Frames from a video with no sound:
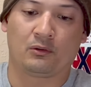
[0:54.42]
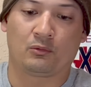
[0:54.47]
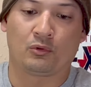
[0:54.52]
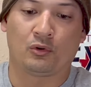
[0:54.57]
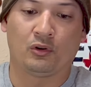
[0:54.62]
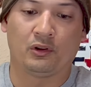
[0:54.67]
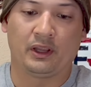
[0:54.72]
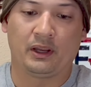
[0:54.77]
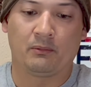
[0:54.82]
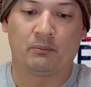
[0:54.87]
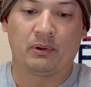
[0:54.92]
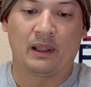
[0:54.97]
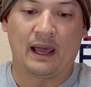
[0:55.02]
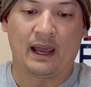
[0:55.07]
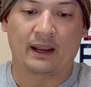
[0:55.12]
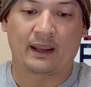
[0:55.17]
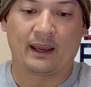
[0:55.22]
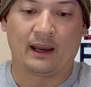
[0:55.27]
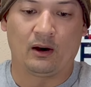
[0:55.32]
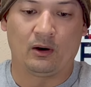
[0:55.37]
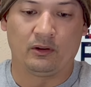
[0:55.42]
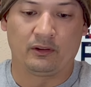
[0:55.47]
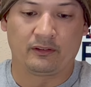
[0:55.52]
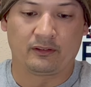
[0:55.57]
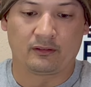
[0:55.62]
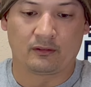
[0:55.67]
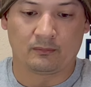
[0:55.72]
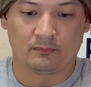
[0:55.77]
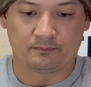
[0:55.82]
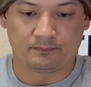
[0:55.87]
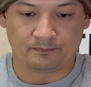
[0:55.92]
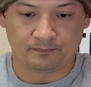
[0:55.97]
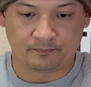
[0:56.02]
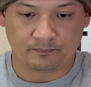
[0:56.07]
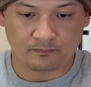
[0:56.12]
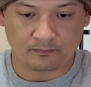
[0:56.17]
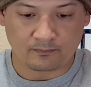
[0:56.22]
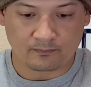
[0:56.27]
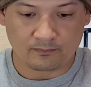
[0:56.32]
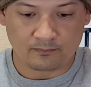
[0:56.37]
rolling blackouts
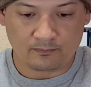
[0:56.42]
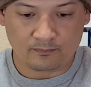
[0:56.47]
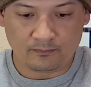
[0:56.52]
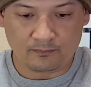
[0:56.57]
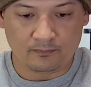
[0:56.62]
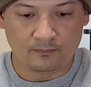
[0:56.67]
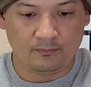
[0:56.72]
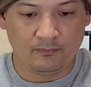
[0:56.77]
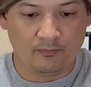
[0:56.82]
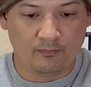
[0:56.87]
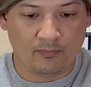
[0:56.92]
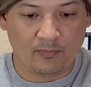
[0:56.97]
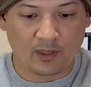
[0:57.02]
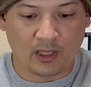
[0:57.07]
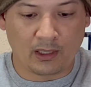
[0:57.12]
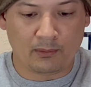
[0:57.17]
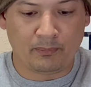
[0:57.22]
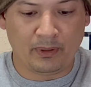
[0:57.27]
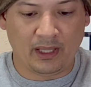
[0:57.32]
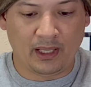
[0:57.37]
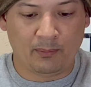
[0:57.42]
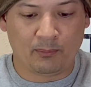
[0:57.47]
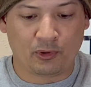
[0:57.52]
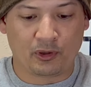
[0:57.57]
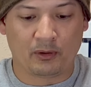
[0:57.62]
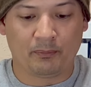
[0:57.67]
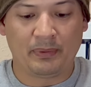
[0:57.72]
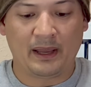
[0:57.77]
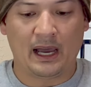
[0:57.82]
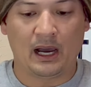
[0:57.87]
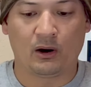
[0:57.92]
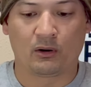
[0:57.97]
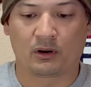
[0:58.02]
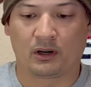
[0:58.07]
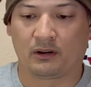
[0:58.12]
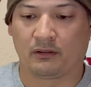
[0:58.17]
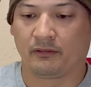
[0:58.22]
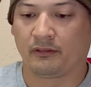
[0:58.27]
and be able to power a